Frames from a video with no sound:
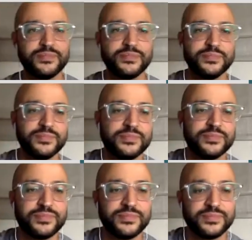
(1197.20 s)

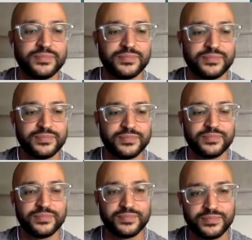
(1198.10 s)

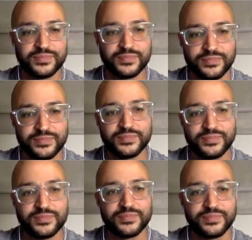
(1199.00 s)

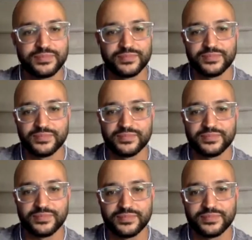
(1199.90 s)

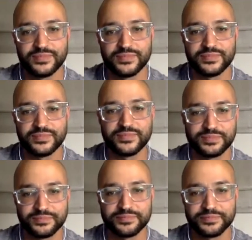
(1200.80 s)

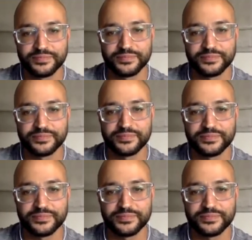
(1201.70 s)
[no speech]